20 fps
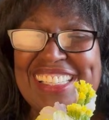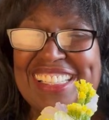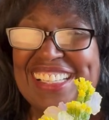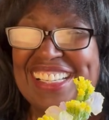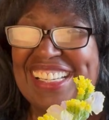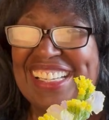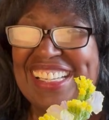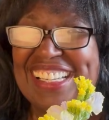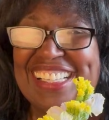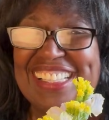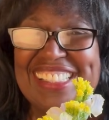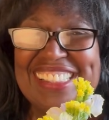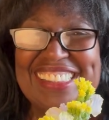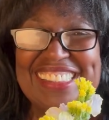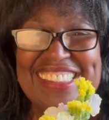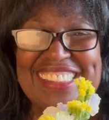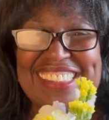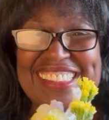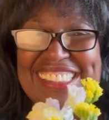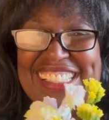gosh.
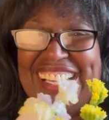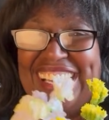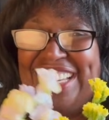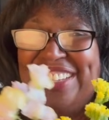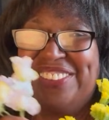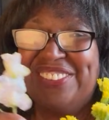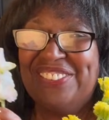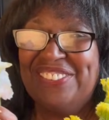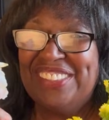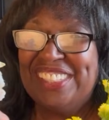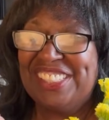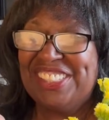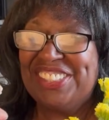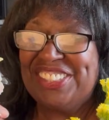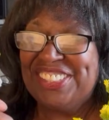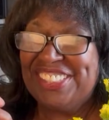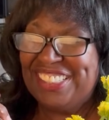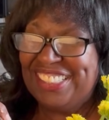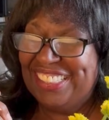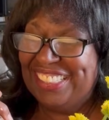I
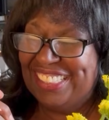wish